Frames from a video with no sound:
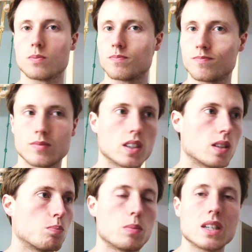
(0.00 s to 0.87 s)
to
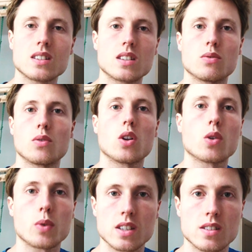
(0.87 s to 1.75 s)
build the
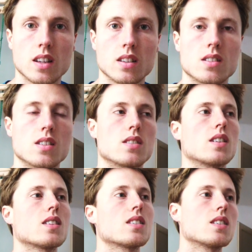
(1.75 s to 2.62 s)
following
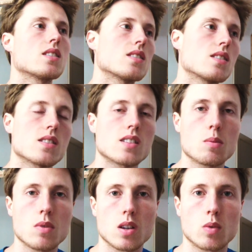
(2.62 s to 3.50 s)
sentences. And it's the
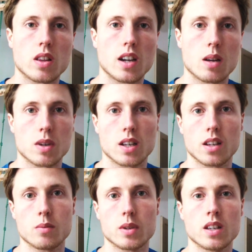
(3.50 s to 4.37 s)
same thing with climbing a
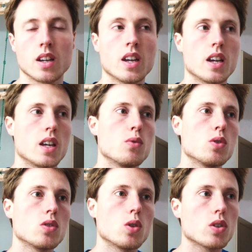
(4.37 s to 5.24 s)
little bit.
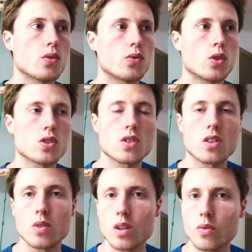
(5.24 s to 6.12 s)
If you know the
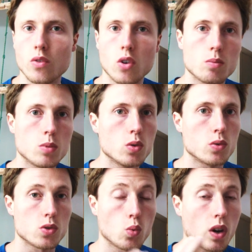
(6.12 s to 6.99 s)
first three, four
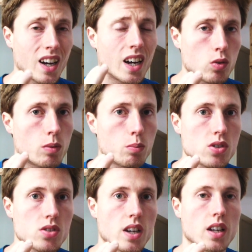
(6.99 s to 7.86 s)
moves one hundred
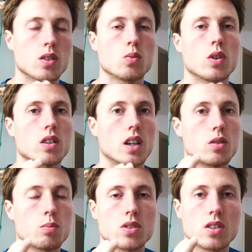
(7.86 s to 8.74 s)
percent, you're one
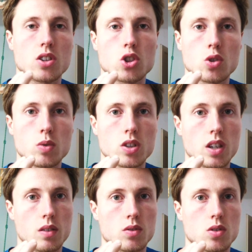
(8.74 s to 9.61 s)
hundred percent sure
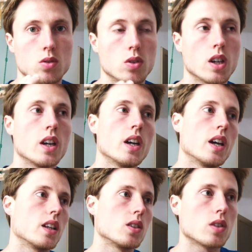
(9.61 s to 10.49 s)
what you have to do,
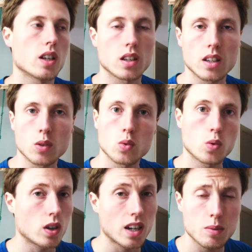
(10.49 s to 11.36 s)
and you can
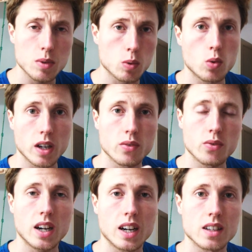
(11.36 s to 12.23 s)
climb them quite
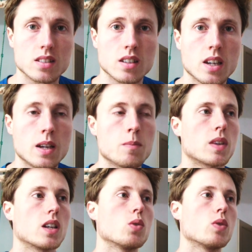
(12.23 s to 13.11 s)
fast,
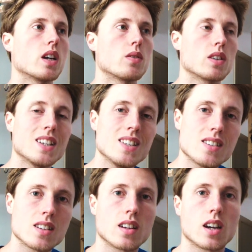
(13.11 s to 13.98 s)
then you will have an
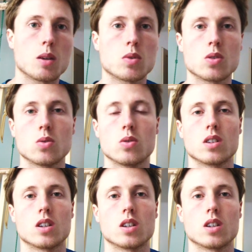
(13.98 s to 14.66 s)
easier time to